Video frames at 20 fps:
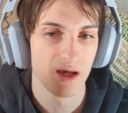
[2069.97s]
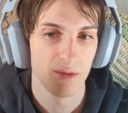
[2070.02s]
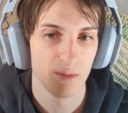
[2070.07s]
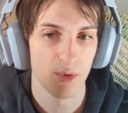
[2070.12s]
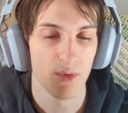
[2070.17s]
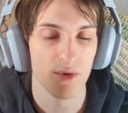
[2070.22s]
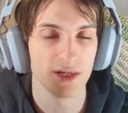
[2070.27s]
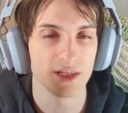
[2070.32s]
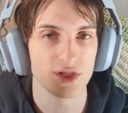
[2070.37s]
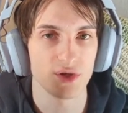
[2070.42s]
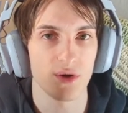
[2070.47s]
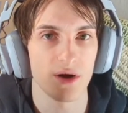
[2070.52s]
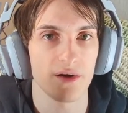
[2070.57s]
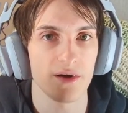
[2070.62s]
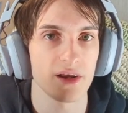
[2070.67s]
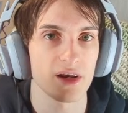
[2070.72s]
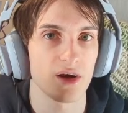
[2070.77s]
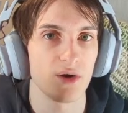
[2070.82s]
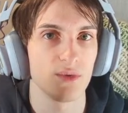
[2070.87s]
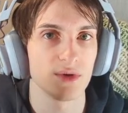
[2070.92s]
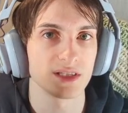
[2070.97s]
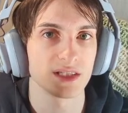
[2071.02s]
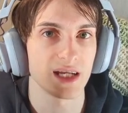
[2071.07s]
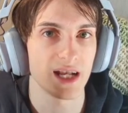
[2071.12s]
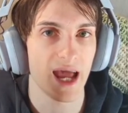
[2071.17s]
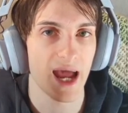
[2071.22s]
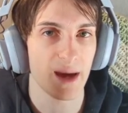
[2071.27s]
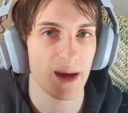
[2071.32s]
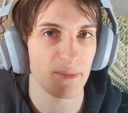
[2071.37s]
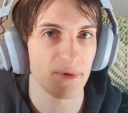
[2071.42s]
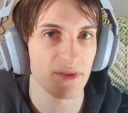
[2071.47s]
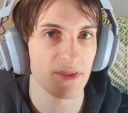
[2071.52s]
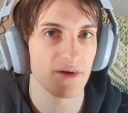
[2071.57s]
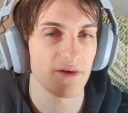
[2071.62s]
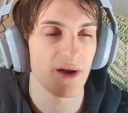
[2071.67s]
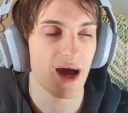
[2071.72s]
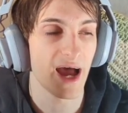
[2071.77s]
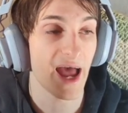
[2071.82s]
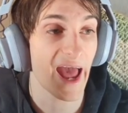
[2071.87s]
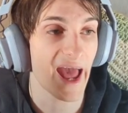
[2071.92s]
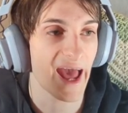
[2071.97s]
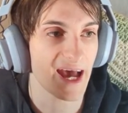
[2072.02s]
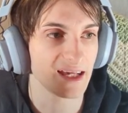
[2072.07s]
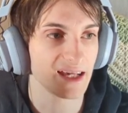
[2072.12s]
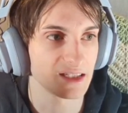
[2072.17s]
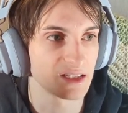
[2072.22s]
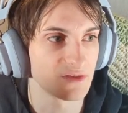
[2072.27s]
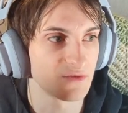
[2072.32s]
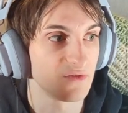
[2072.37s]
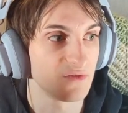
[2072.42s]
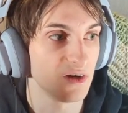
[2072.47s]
But once you already know what's gonna happen, they're not as